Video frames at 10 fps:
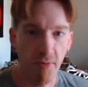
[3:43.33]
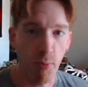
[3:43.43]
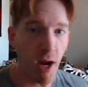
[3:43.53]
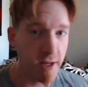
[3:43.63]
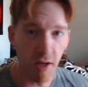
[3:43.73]

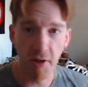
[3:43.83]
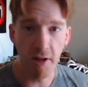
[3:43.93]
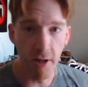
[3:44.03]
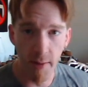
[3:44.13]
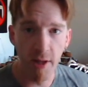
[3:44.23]
practically
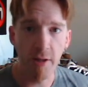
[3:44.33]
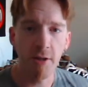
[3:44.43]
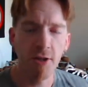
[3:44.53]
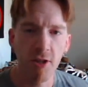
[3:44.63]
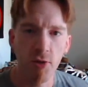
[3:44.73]
limitless
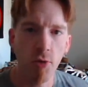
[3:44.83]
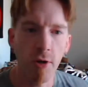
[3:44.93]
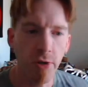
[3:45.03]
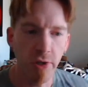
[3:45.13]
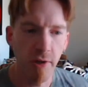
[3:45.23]

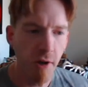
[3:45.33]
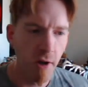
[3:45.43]
source